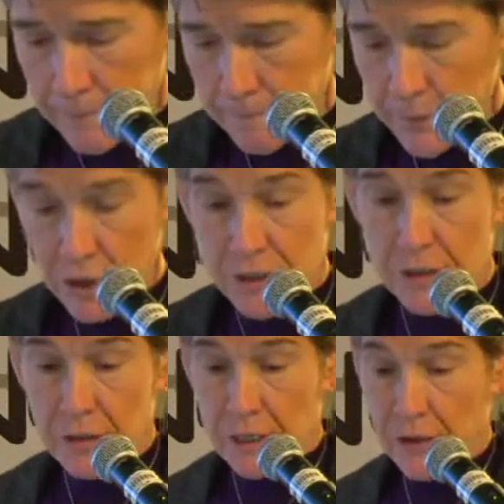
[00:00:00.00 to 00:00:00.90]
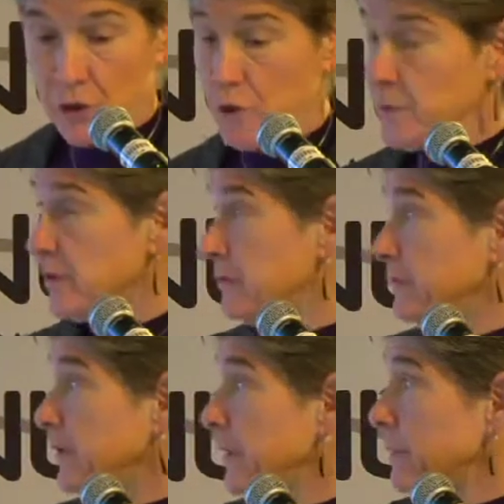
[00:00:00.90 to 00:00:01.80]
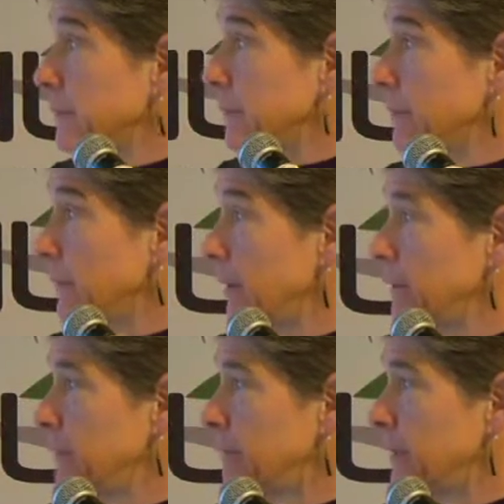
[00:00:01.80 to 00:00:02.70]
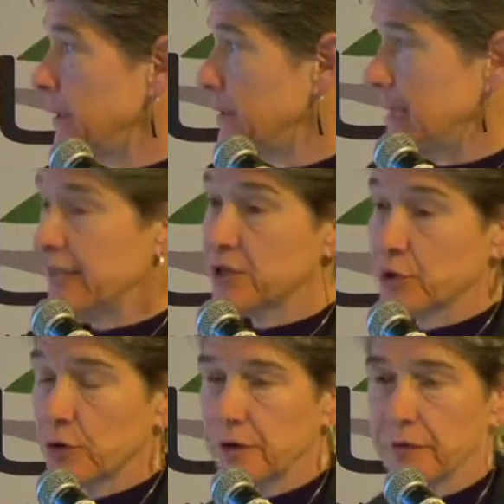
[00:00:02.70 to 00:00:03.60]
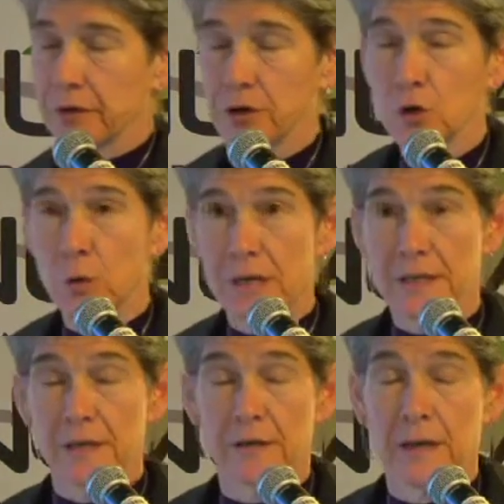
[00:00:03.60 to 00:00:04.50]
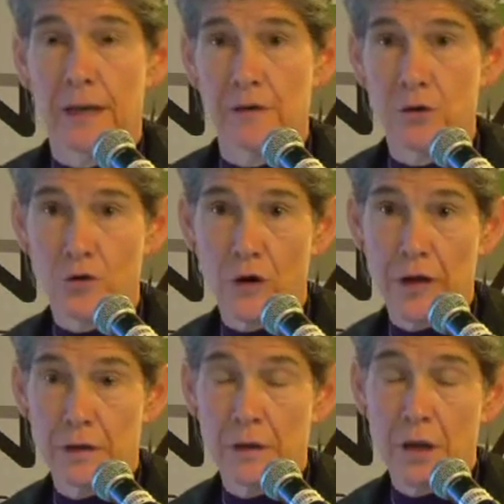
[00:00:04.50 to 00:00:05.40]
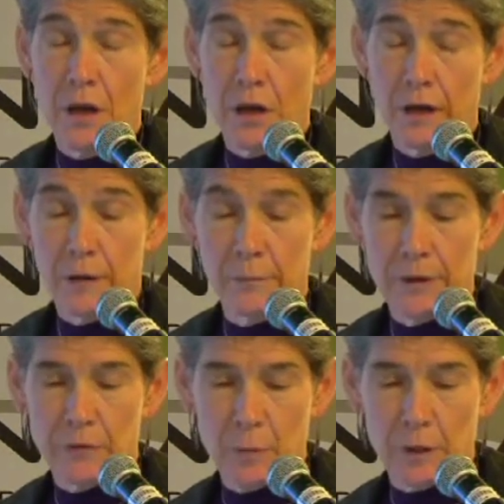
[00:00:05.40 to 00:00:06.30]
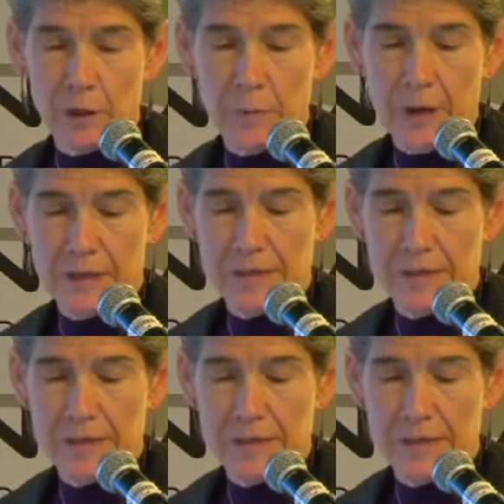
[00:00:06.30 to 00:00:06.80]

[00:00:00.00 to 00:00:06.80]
Just in terms of the history of the U.S. and Ukraine environmental impact